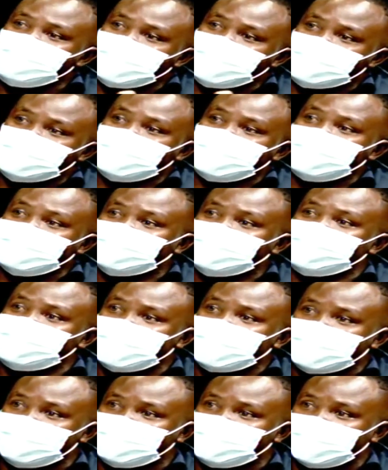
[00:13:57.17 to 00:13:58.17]
be seen to be
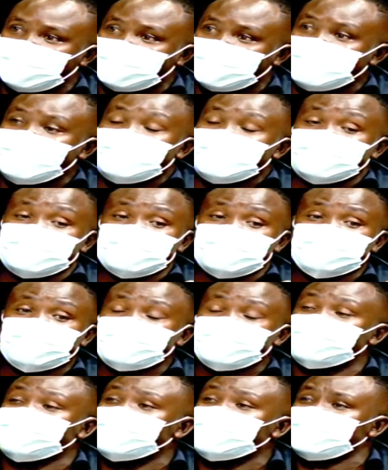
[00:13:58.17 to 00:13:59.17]
happening. And that's why
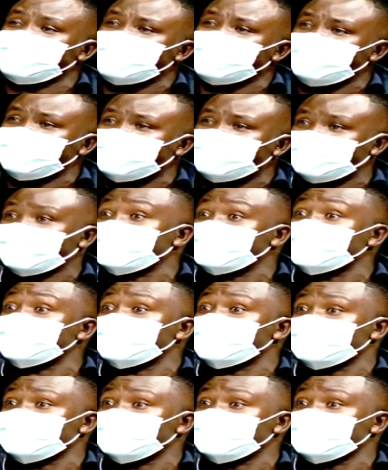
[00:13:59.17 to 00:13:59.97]
you see a lot of Kenya